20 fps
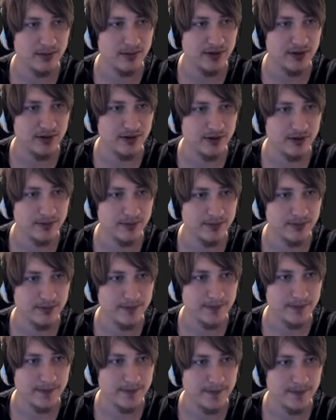still.
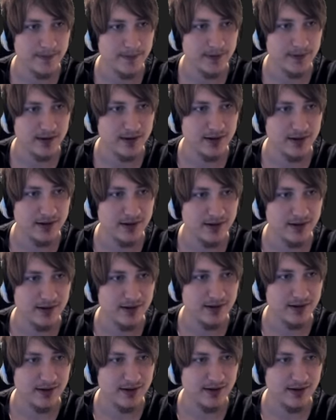
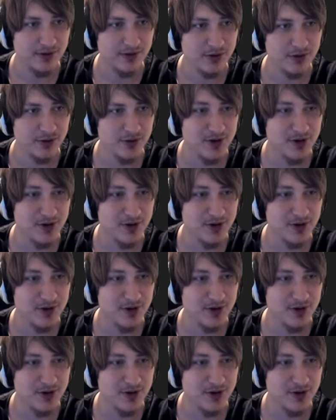This is cool.